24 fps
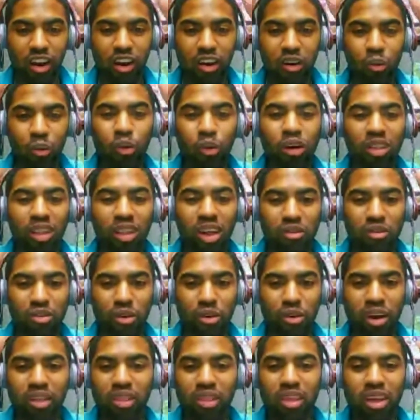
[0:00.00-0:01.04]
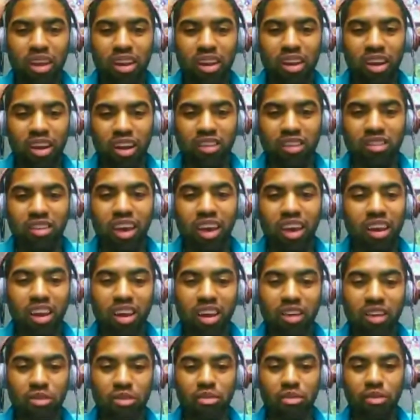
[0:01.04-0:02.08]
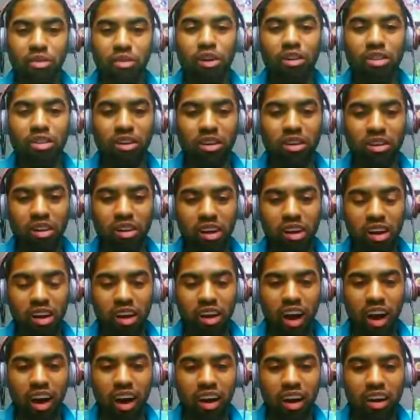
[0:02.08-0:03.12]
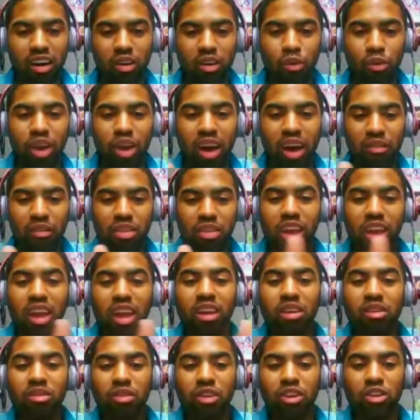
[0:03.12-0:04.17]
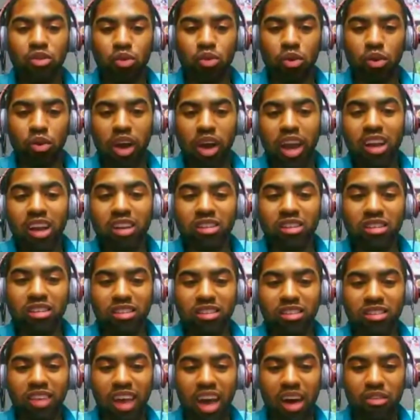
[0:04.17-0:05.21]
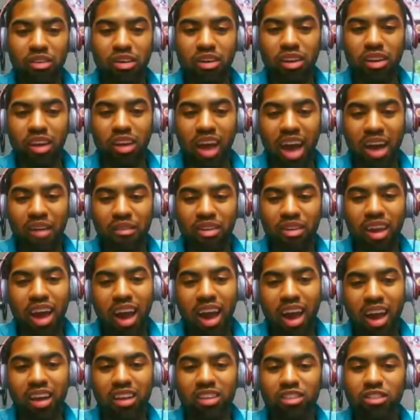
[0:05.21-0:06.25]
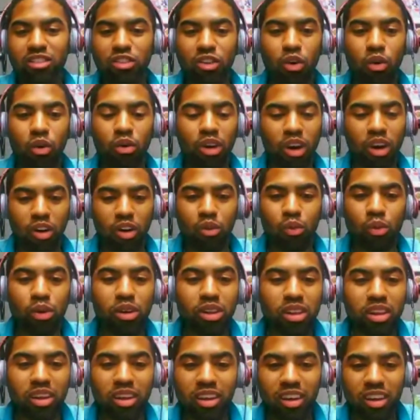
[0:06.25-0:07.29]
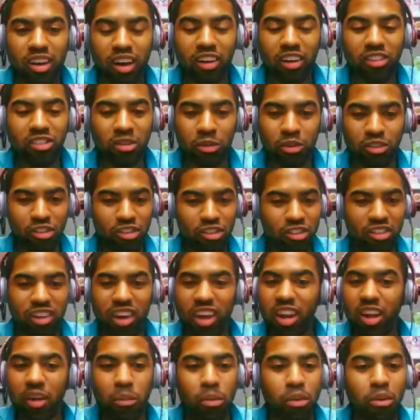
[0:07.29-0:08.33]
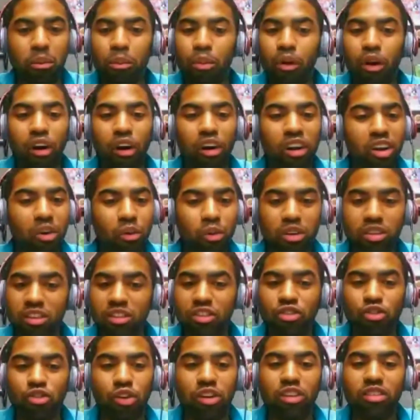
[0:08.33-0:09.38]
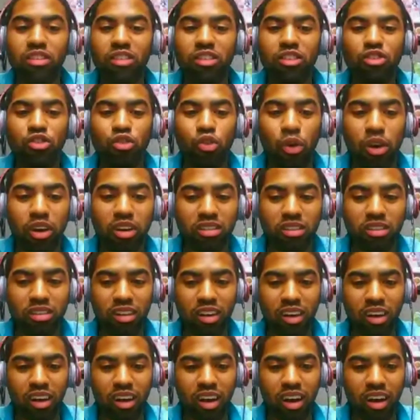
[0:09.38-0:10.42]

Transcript: on one level, and then taking it even further, we have the individual agencies have an ad. So really, customers are just getting bombarded with this Trusted Choice